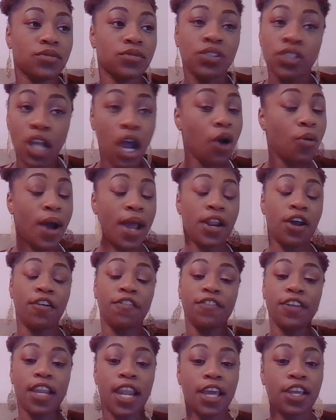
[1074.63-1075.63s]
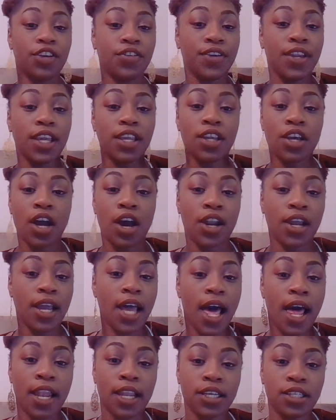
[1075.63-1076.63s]
no, I don't feel like you need to go to
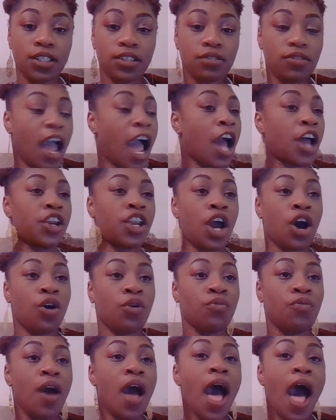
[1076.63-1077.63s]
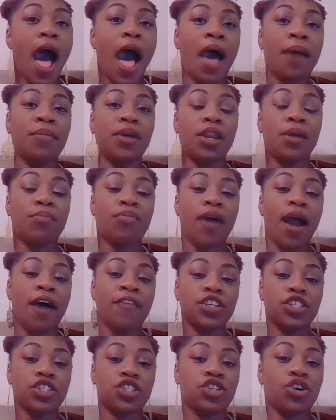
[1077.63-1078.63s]
college. I don't. I'm in a
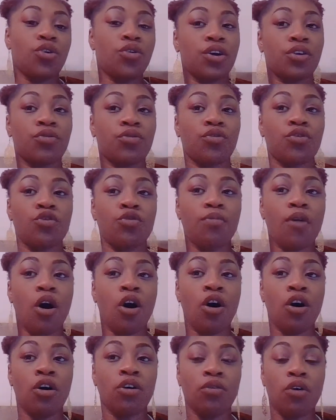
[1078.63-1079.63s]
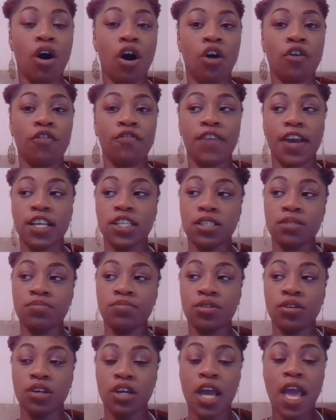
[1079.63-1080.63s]
private sewing group on
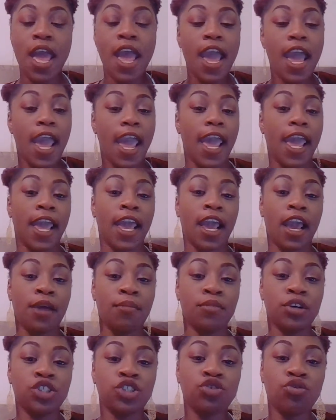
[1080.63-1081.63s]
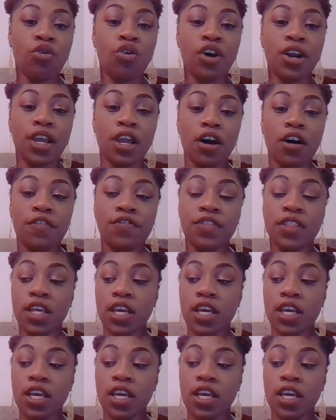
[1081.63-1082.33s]
Facebook, and majority of